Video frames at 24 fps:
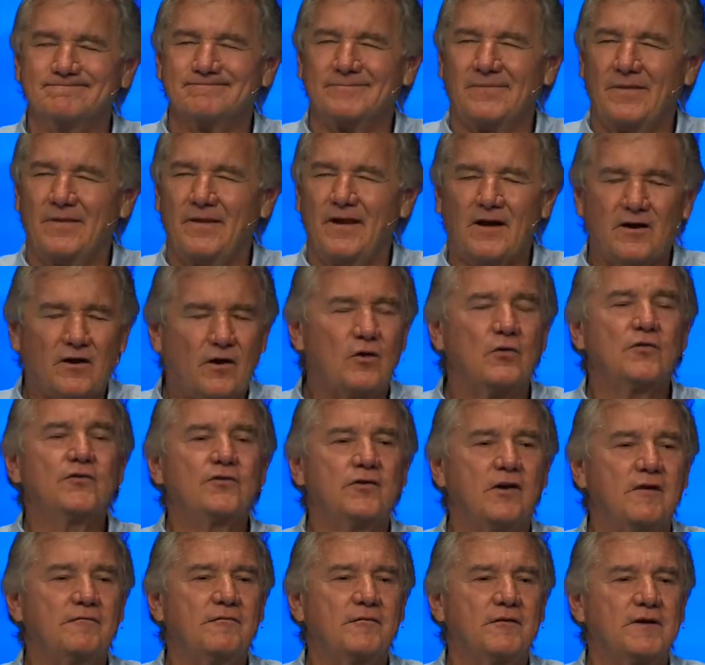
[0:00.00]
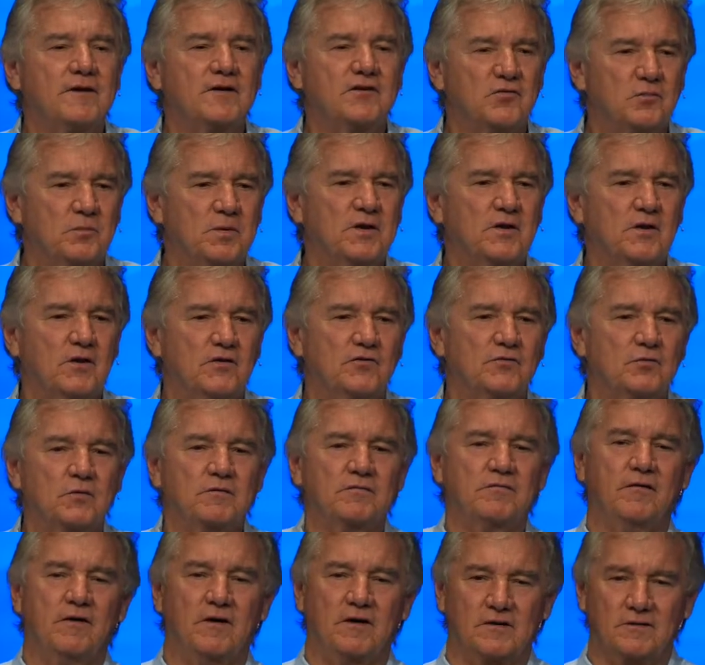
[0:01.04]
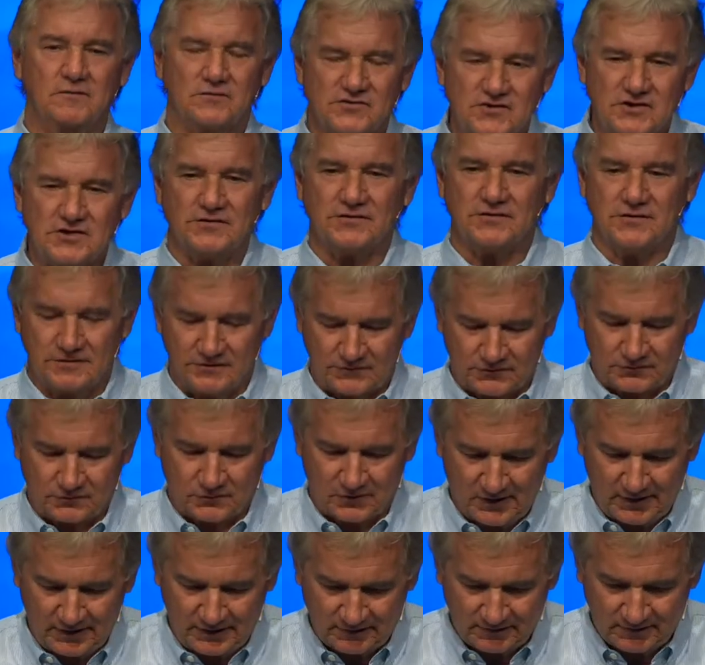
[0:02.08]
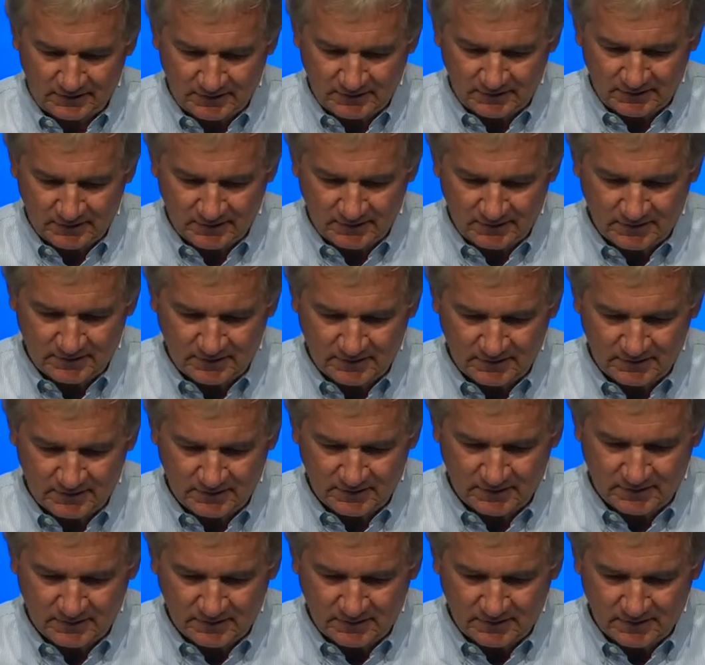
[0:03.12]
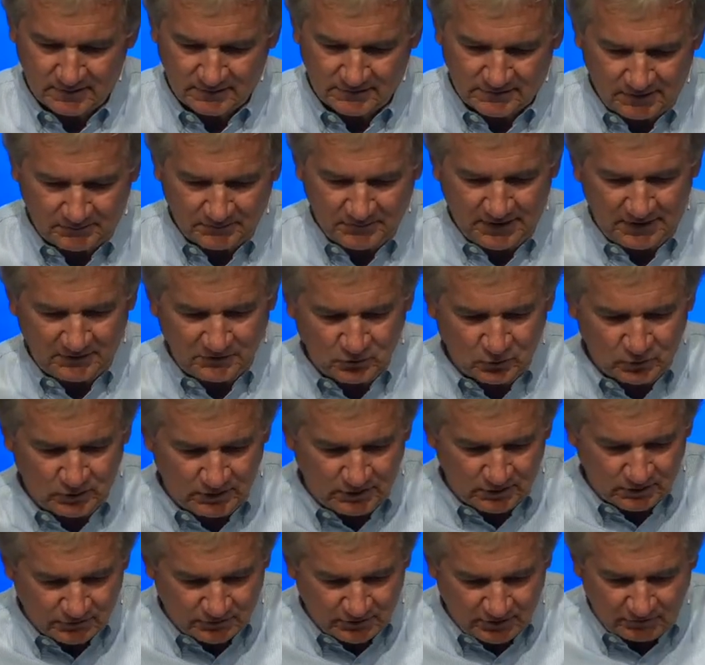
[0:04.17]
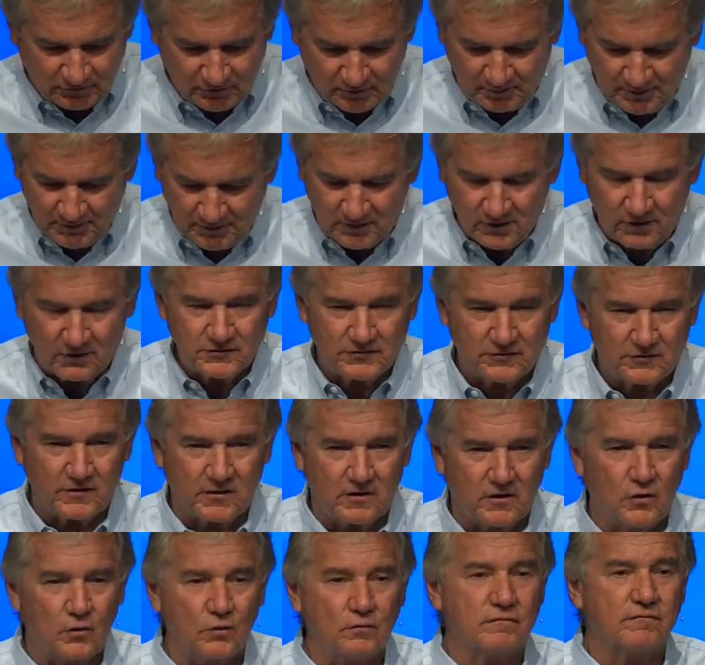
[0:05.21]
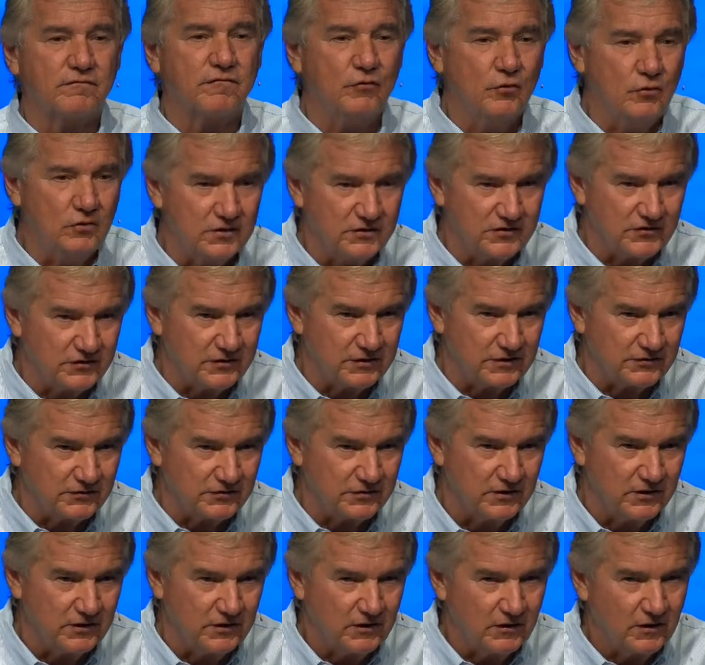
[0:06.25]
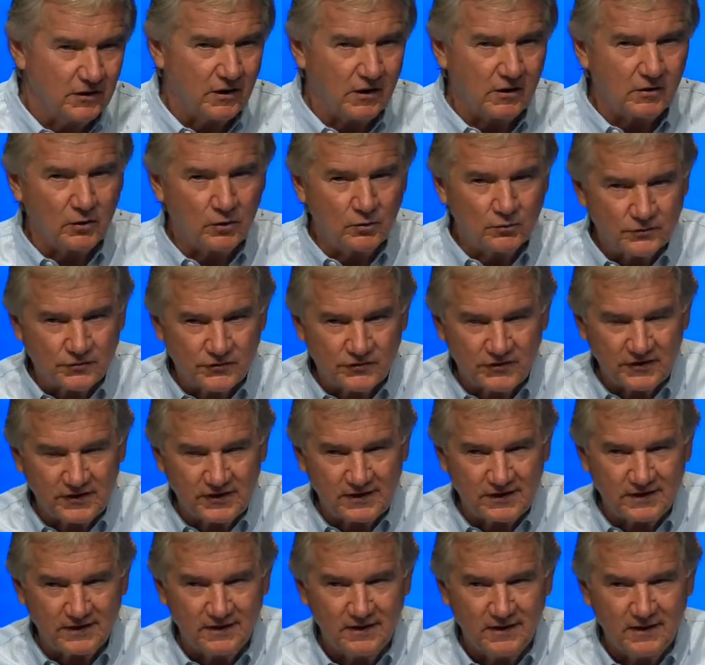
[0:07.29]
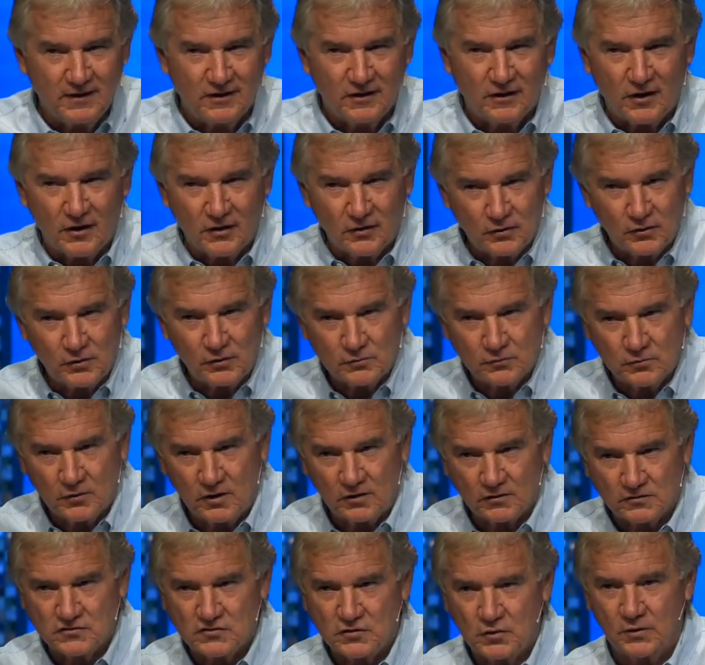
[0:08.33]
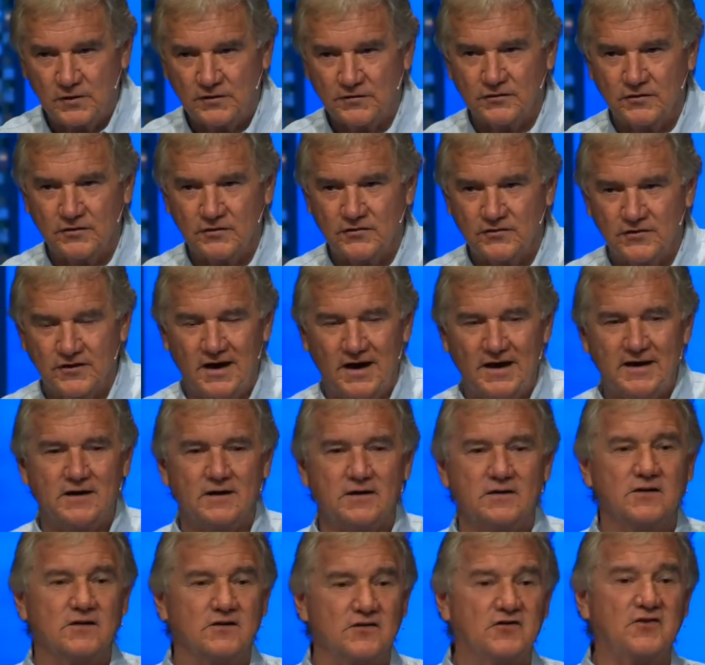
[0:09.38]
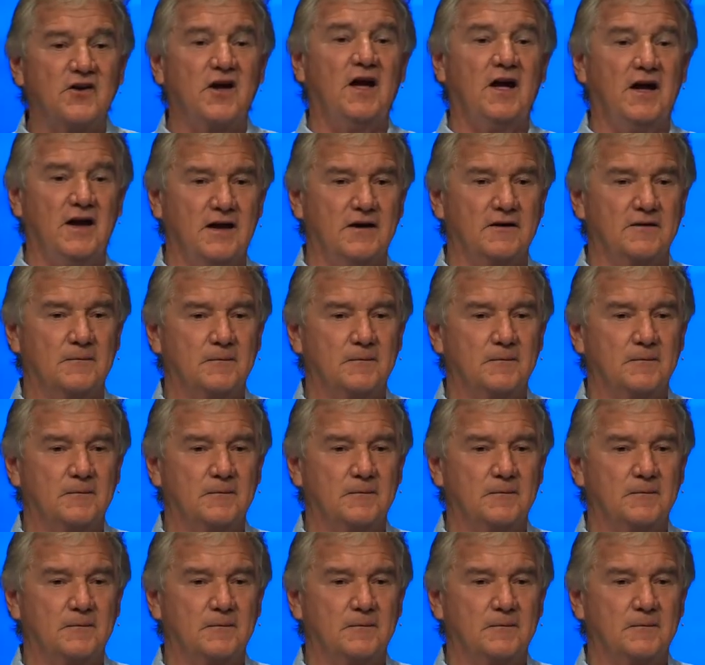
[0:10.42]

not all suffering is because we follow Jesus, right? Sometimes we suffer because of our own foolishness, our own sin, our own wrong choices. See, I could decide